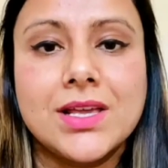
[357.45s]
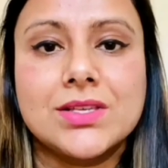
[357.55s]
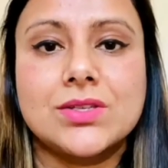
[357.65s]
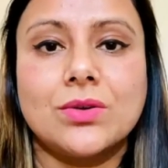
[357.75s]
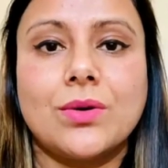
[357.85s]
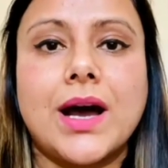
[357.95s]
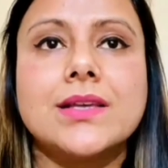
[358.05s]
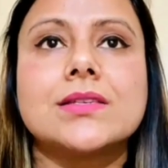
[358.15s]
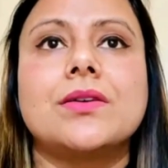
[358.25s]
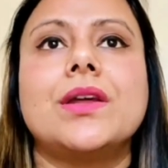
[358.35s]
So I
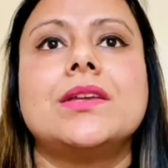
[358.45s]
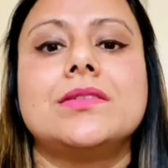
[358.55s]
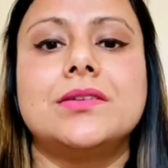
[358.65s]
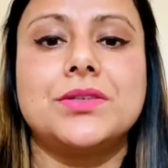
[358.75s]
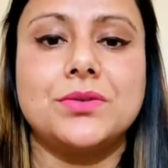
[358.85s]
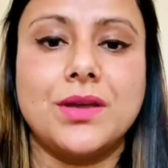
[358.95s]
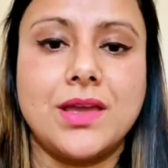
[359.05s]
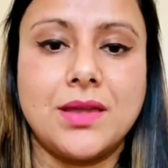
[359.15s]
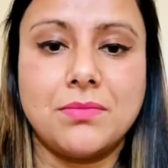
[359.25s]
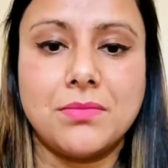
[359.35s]
surrendered to
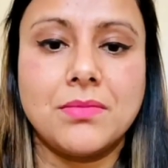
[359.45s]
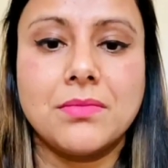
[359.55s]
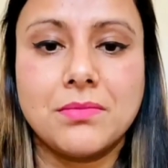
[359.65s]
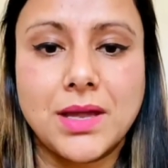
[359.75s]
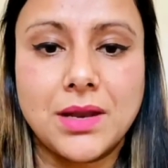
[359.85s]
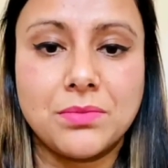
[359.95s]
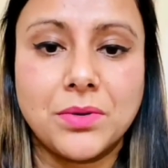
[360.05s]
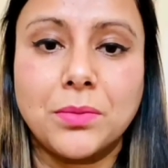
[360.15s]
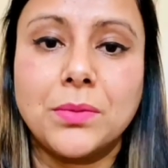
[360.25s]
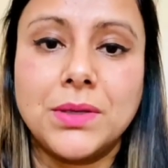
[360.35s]
him, and
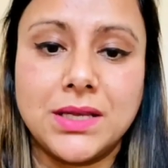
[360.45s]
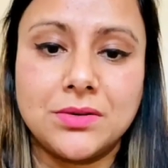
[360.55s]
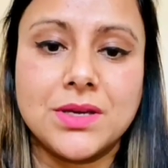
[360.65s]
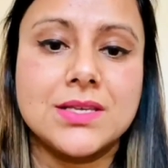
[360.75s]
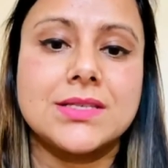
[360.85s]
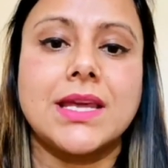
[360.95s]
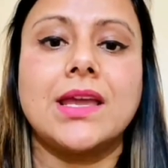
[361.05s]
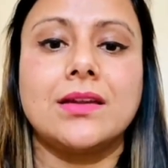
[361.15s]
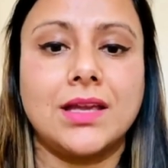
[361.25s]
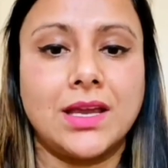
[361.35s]
probably, he's
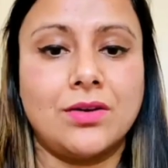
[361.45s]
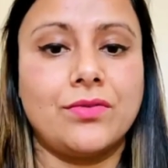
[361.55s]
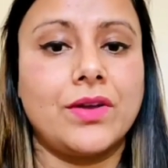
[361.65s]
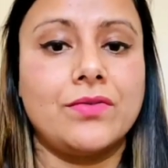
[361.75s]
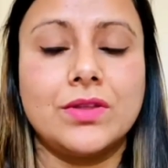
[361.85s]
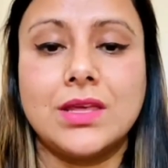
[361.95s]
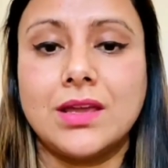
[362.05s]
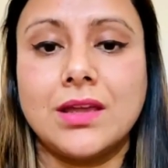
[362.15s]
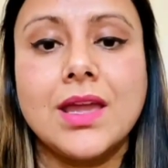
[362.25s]
taken care of everything.